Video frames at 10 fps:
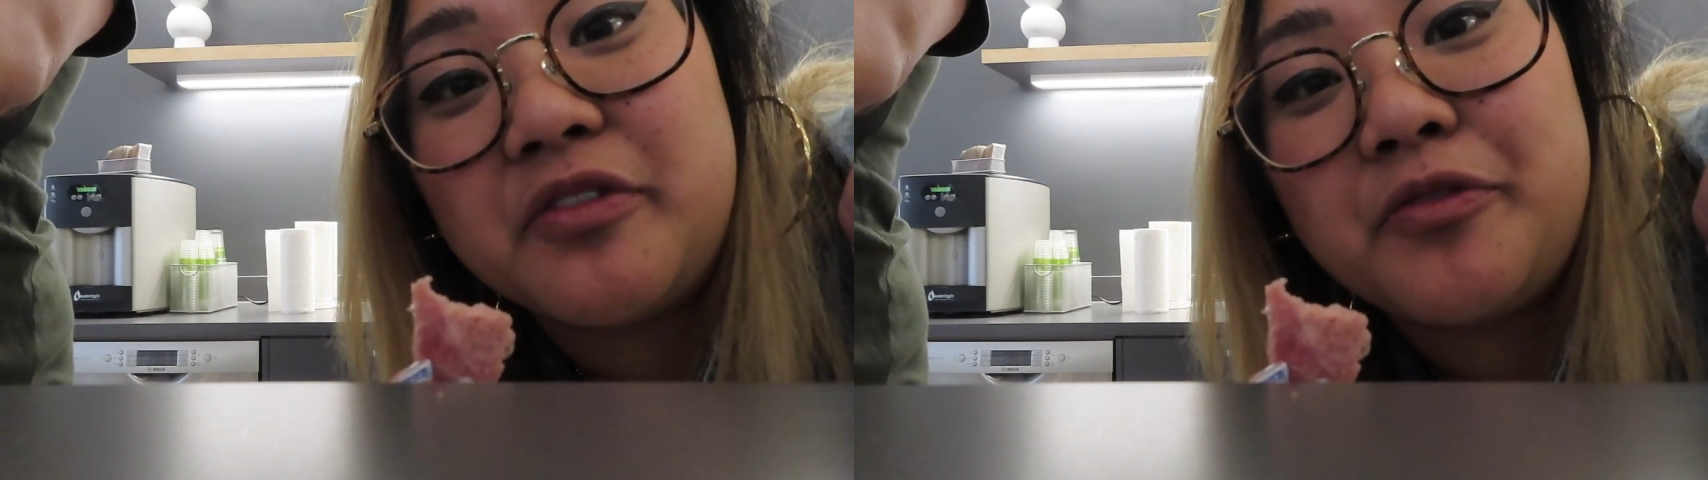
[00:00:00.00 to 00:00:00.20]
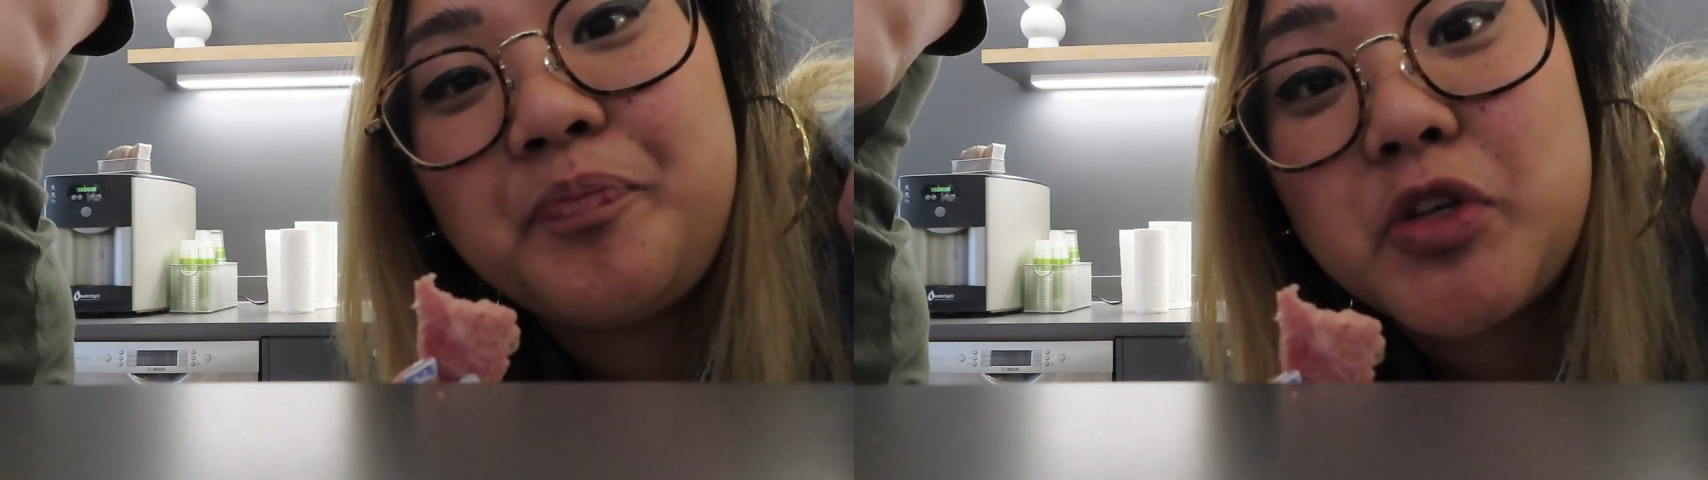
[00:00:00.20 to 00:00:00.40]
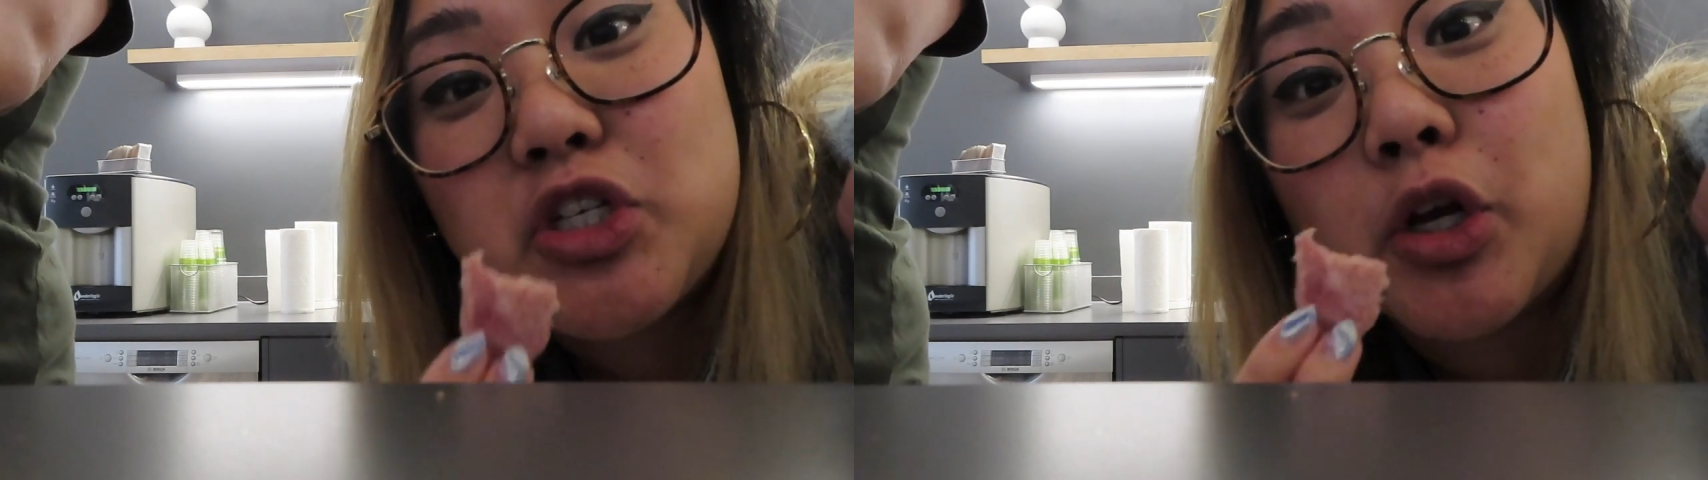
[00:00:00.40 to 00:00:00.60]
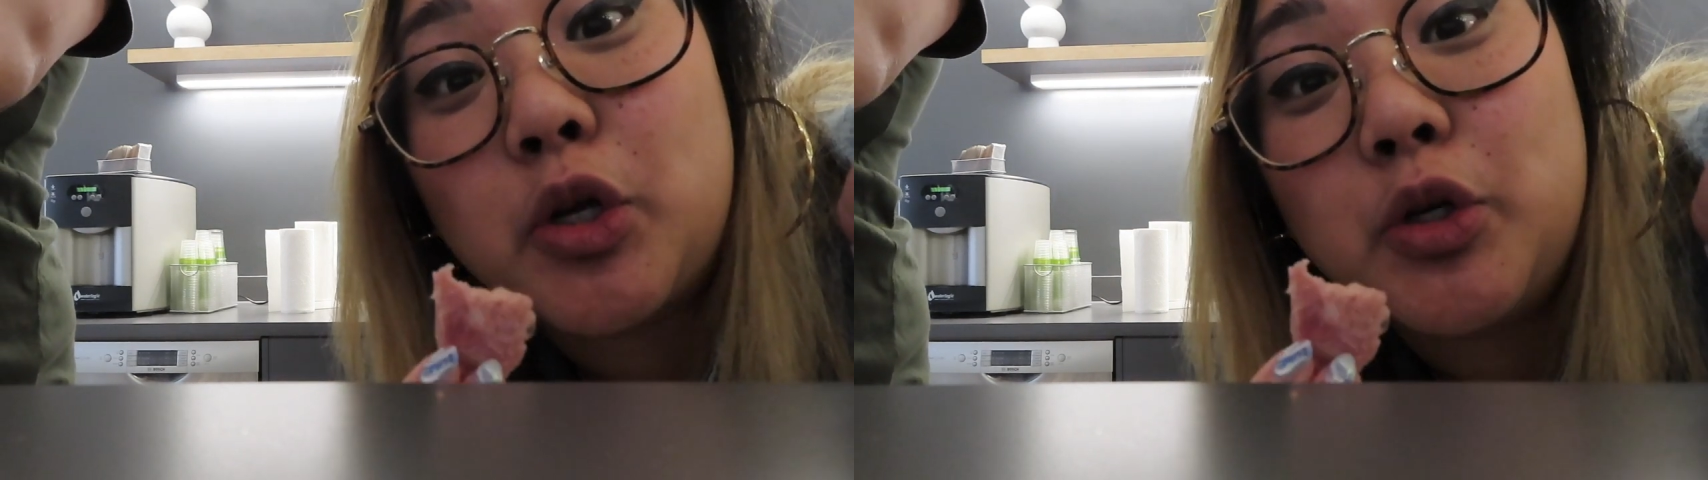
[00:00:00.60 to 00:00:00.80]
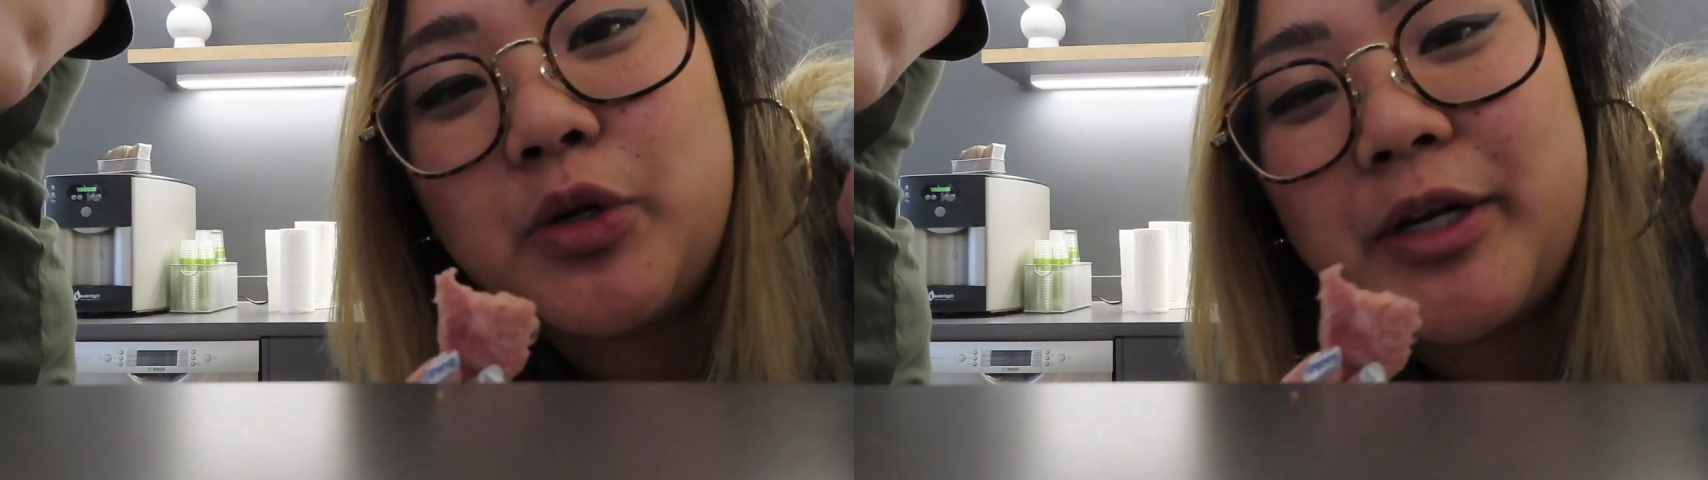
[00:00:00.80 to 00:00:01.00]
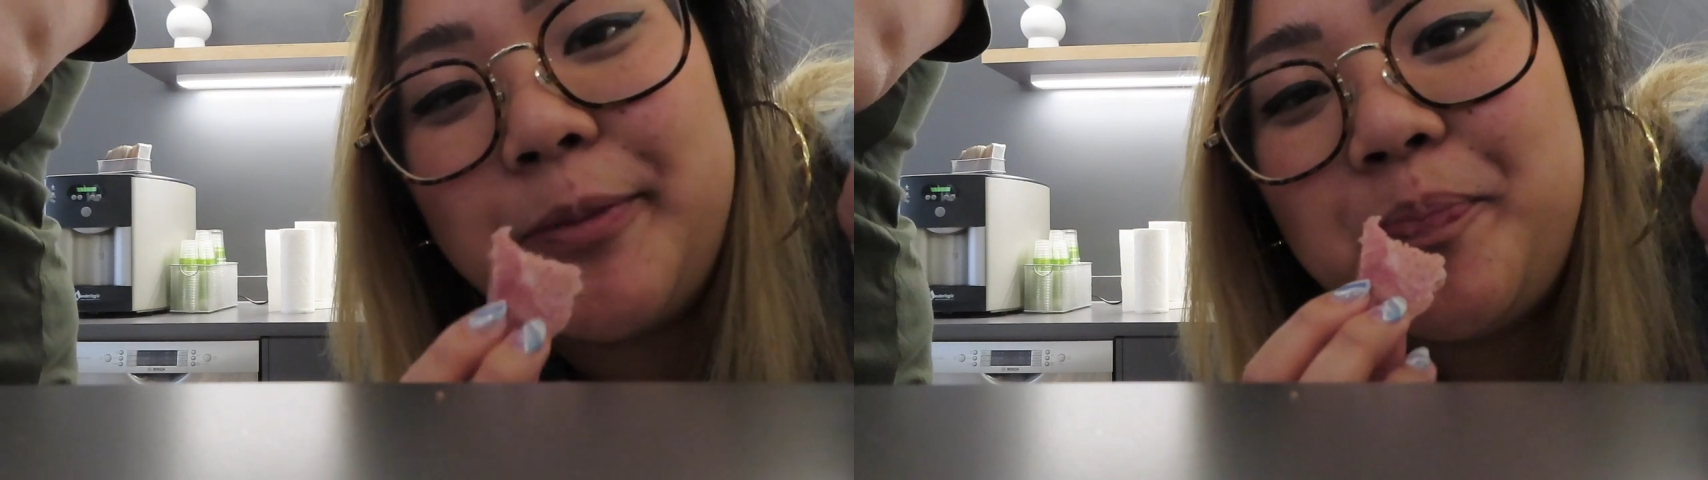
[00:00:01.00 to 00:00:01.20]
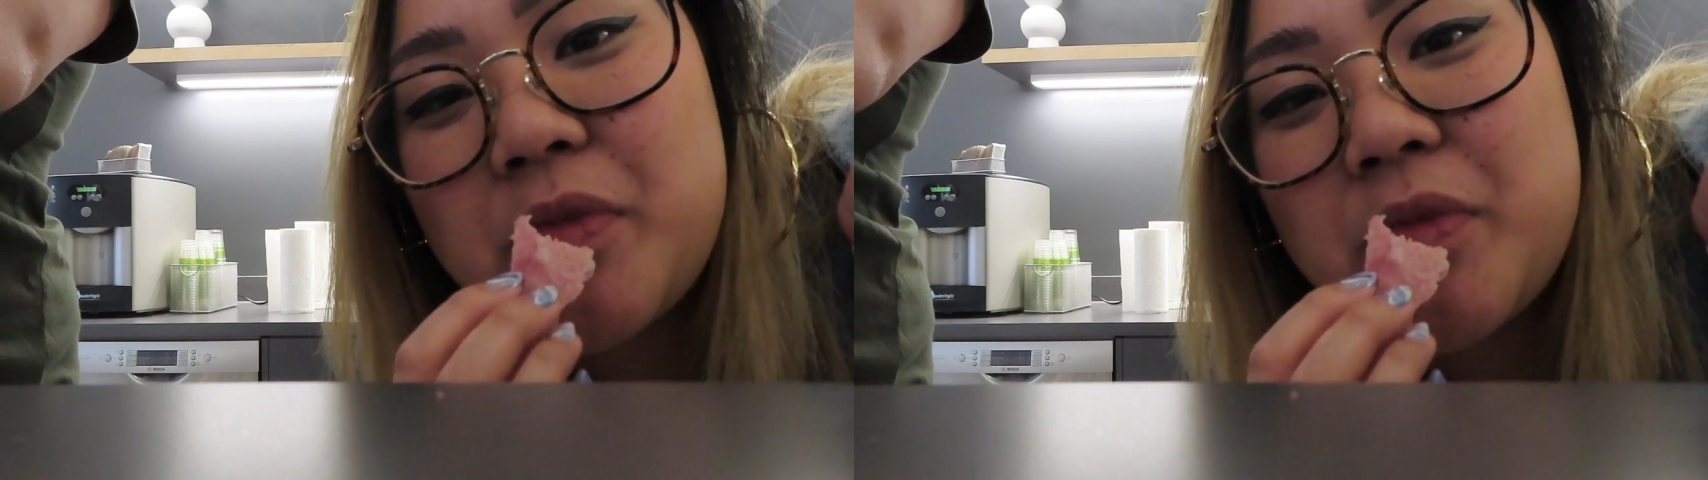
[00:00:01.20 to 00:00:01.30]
of charcuterie.